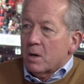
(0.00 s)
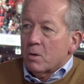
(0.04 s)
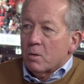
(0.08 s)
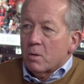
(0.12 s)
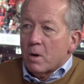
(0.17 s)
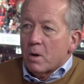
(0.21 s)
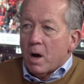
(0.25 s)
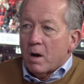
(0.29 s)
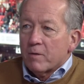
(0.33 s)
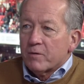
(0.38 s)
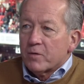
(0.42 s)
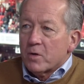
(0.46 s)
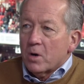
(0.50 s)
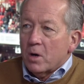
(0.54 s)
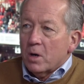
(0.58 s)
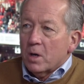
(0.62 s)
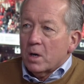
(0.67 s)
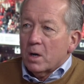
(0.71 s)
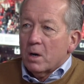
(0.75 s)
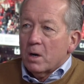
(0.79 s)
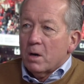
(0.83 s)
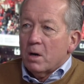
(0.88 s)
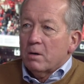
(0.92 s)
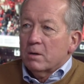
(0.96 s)
So I've got
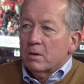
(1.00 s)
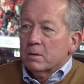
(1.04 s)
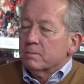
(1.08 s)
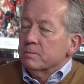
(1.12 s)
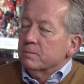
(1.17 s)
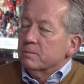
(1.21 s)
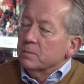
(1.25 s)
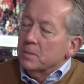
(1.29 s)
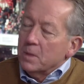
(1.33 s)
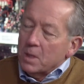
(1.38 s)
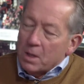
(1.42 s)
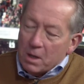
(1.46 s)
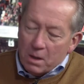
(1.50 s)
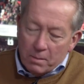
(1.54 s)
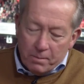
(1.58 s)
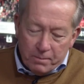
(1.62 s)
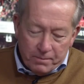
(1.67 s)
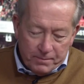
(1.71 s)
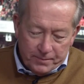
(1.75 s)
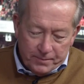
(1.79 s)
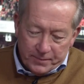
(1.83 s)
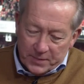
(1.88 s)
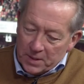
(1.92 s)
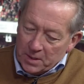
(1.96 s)
a lot of
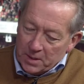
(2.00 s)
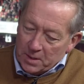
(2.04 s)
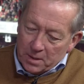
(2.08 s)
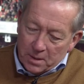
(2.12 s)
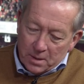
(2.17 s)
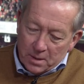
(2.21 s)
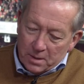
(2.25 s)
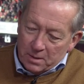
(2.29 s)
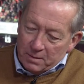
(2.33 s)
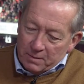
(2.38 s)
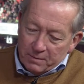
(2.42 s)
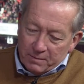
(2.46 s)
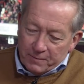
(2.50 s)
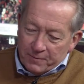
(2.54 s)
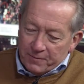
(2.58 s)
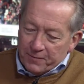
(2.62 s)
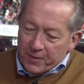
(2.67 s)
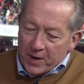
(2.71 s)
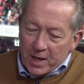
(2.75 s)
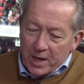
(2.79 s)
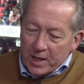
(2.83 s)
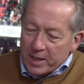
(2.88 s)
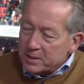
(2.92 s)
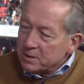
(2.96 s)

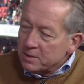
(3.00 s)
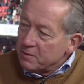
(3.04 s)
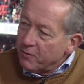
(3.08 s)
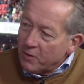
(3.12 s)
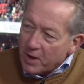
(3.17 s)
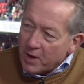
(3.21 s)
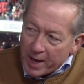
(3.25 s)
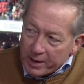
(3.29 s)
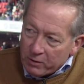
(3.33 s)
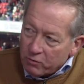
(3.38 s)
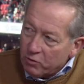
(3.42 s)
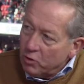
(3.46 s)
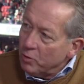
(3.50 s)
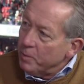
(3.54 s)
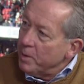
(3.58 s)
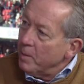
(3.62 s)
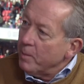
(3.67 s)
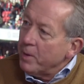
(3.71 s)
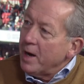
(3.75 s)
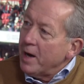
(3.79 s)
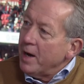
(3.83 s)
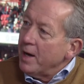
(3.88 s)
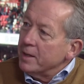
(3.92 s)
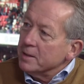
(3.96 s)
feelings for that
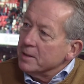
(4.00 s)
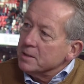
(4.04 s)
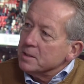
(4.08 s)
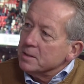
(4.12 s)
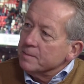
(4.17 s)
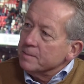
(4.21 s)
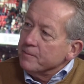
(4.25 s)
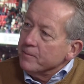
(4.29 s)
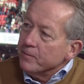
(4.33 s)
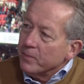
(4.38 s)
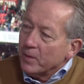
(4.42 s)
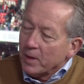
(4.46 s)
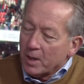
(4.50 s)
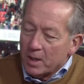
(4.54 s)
group of players.